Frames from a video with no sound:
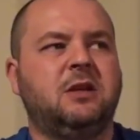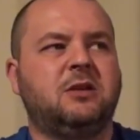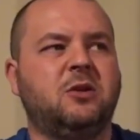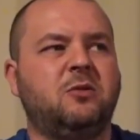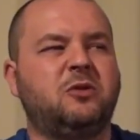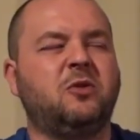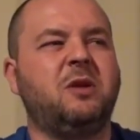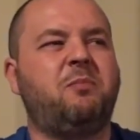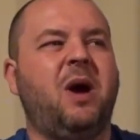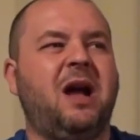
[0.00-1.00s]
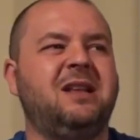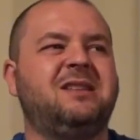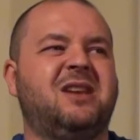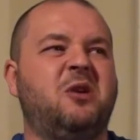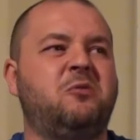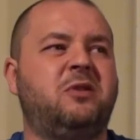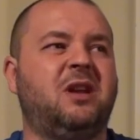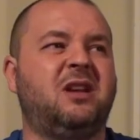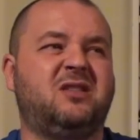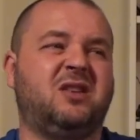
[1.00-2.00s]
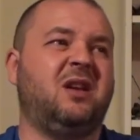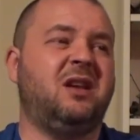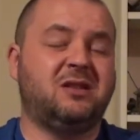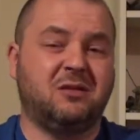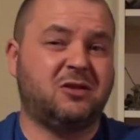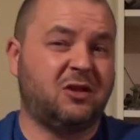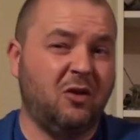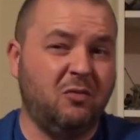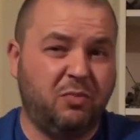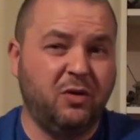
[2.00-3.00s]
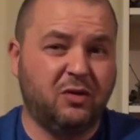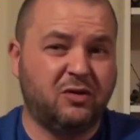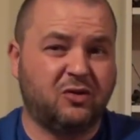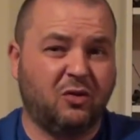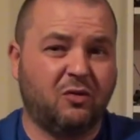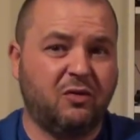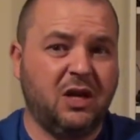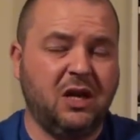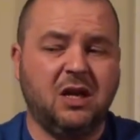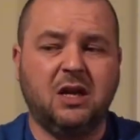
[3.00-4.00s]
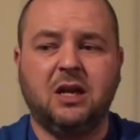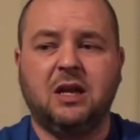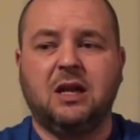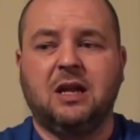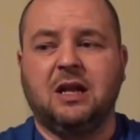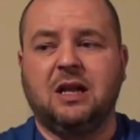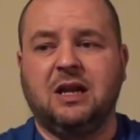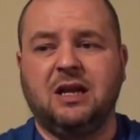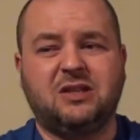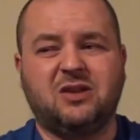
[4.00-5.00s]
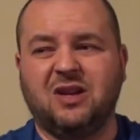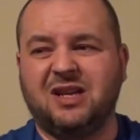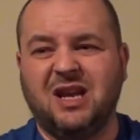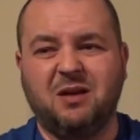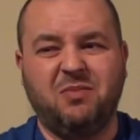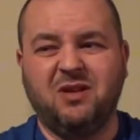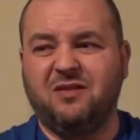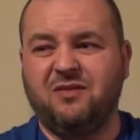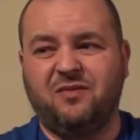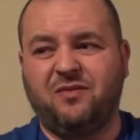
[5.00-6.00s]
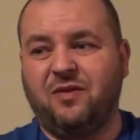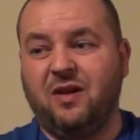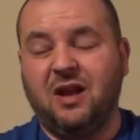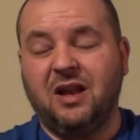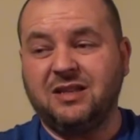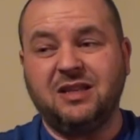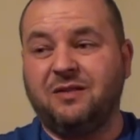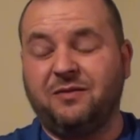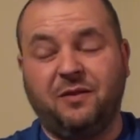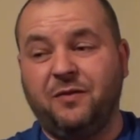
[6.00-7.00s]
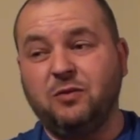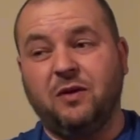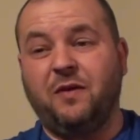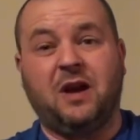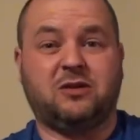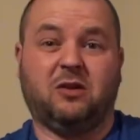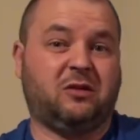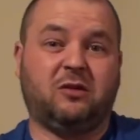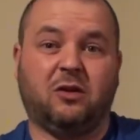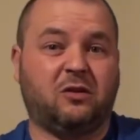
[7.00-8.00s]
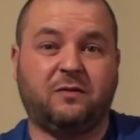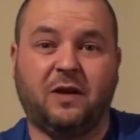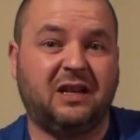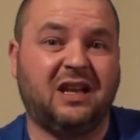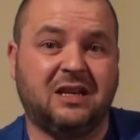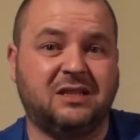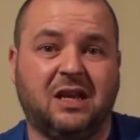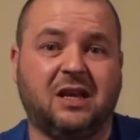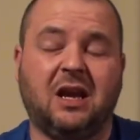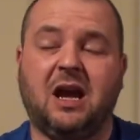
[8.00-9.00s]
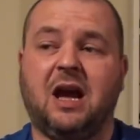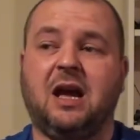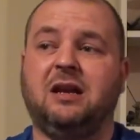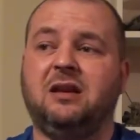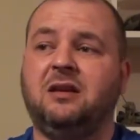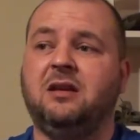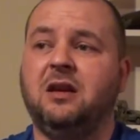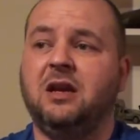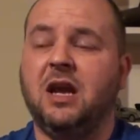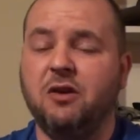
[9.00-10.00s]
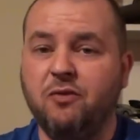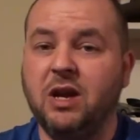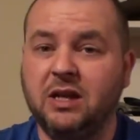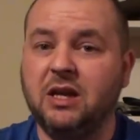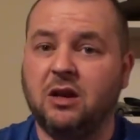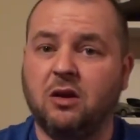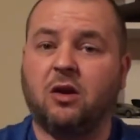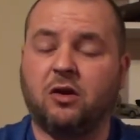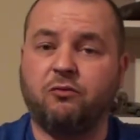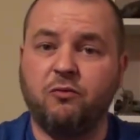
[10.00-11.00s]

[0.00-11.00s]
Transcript: So the story pans out, and it's a slow burn story. It's got a couple of, like I said, the visual effects look fantastic, and it really did look